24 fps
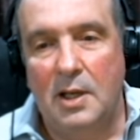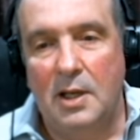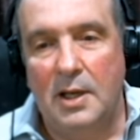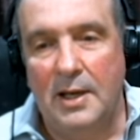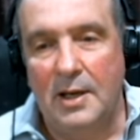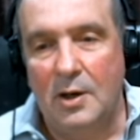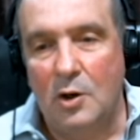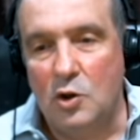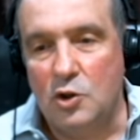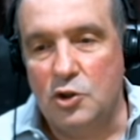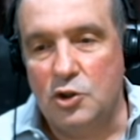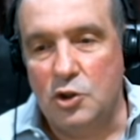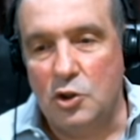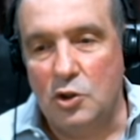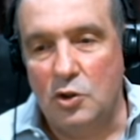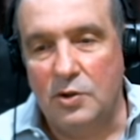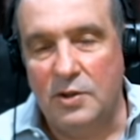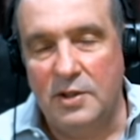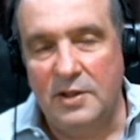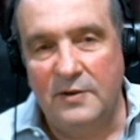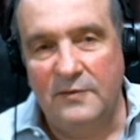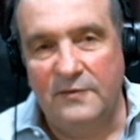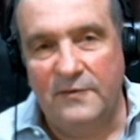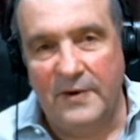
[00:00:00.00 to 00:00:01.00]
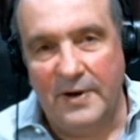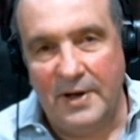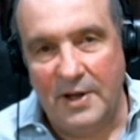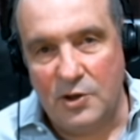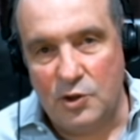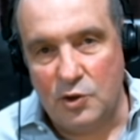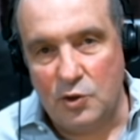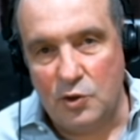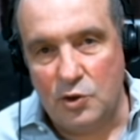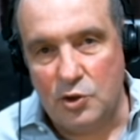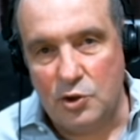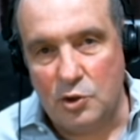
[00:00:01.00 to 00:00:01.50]
and also the
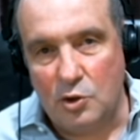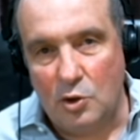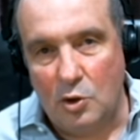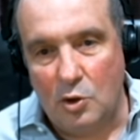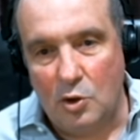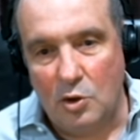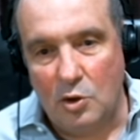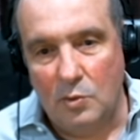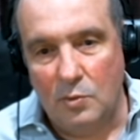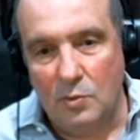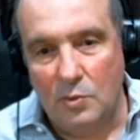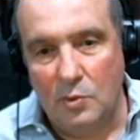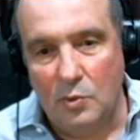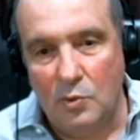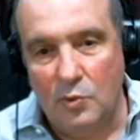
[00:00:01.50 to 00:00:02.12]
financial storm